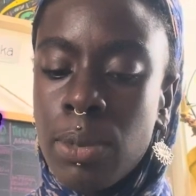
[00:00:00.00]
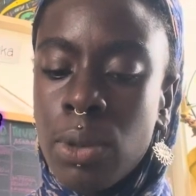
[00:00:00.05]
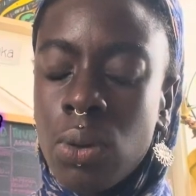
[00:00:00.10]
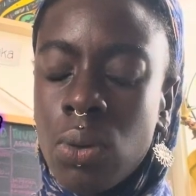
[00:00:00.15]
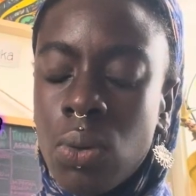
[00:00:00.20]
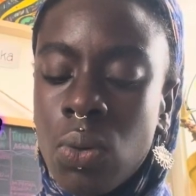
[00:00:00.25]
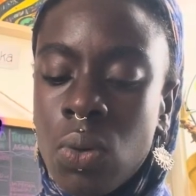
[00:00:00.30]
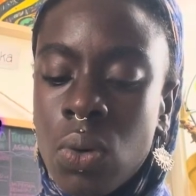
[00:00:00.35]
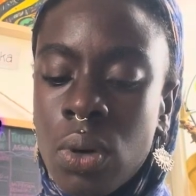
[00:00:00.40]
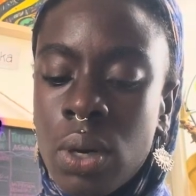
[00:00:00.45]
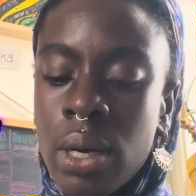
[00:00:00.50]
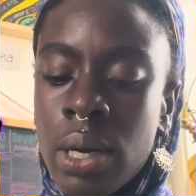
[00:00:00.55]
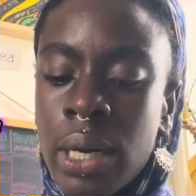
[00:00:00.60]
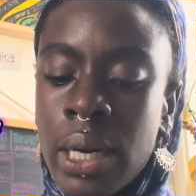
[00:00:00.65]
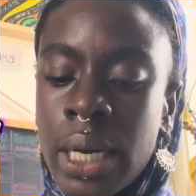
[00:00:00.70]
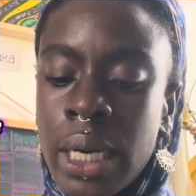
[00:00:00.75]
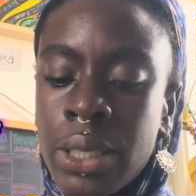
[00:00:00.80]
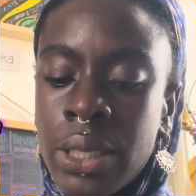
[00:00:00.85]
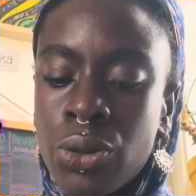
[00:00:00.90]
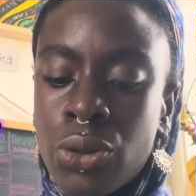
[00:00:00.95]

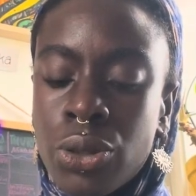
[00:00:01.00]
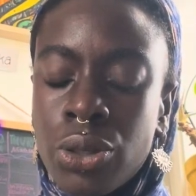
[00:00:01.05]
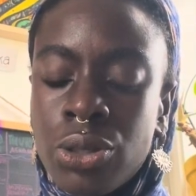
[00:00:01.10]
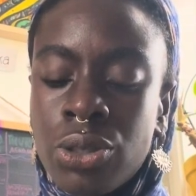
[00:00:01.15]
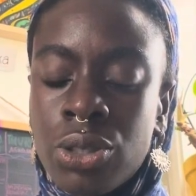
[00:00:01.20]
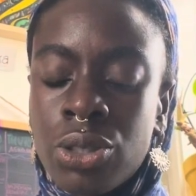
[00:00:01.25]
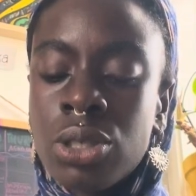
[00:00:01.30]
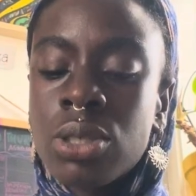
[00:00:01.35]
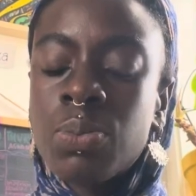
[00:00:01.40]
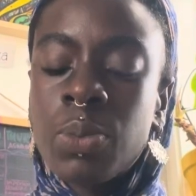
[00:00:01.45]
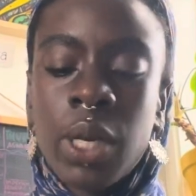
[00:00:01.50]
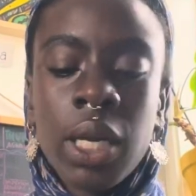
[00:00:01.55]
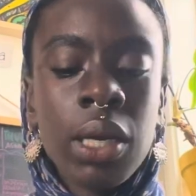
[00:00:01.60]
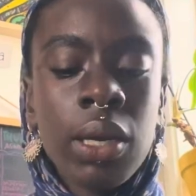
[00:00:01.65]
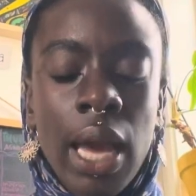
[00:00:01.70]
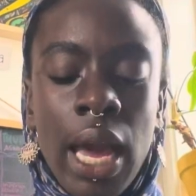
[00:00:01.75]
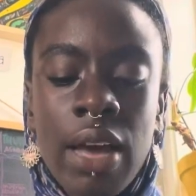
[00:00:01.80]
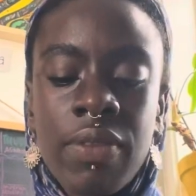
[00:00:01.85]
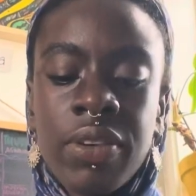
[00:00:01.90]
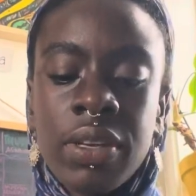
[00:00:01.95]
or you could just be
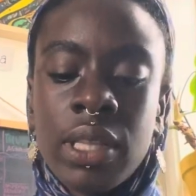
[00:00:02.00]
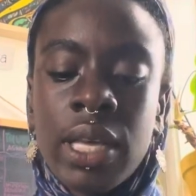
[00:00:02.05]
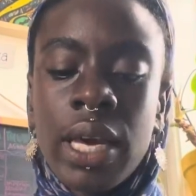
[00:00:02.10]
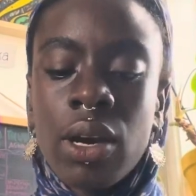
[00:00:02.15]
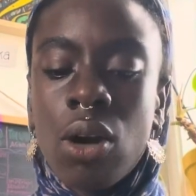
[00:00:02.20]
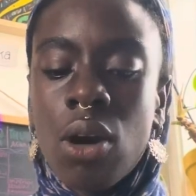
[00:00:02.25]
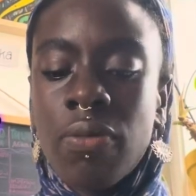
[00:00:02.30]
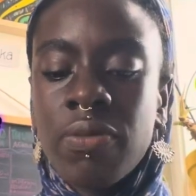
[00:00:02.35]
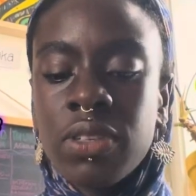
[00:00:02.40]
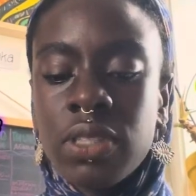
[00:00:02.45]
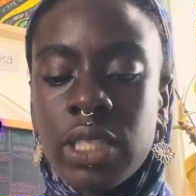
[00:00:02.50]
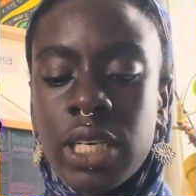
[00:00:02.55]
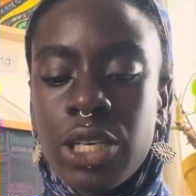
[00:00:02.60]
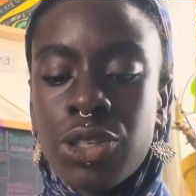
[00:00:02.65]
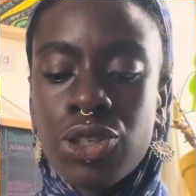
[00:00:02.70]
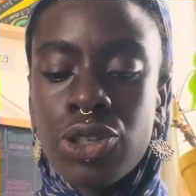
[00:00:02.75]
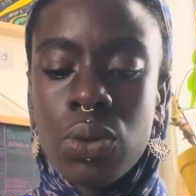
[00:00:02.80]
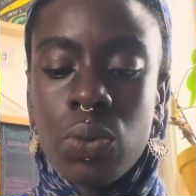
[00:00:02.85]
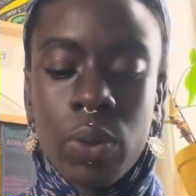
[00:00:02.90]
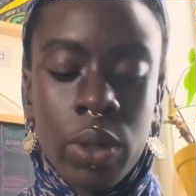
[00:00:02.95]
having that
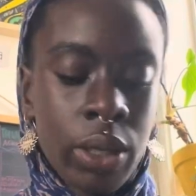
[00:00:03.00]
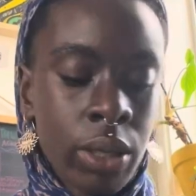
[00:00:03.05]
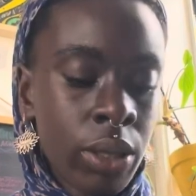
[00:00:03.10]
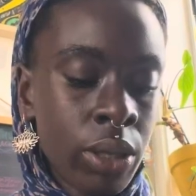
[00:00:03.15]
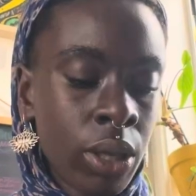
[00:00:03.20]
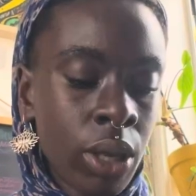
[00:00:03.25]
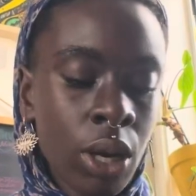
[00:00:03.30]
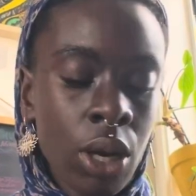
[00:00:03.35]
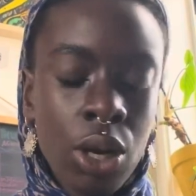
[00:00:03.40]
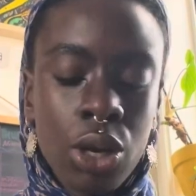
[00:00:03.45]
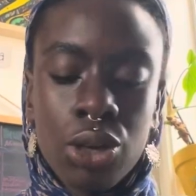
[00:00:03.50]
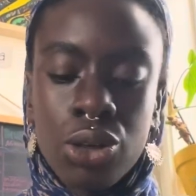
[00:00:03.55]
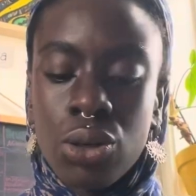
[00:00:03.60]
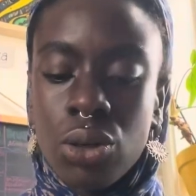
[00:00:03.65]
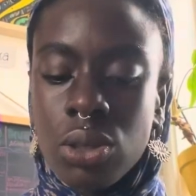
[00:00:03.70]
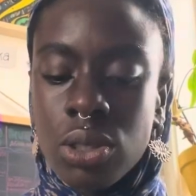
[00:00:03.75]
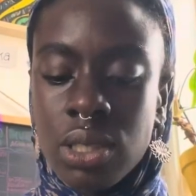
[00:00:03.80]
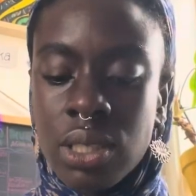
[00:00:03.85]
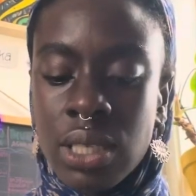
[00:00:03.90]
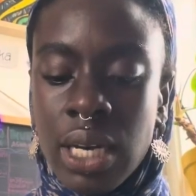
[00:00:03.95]
conversation with
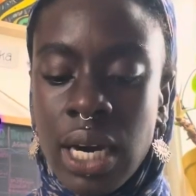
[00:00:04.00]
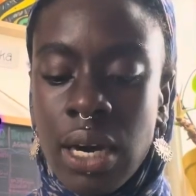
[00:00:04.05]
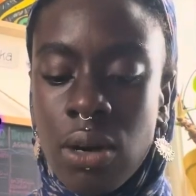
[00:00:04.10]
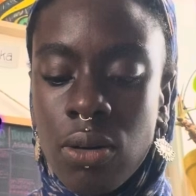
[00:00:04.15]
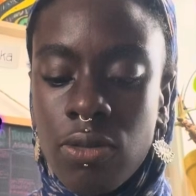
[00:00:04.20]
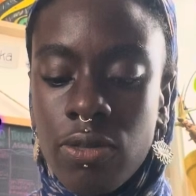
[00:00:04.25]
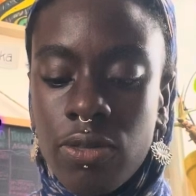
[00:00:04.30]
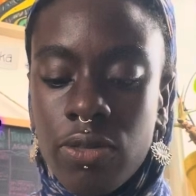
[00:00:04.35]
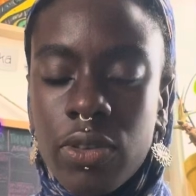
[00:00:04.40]
yourself.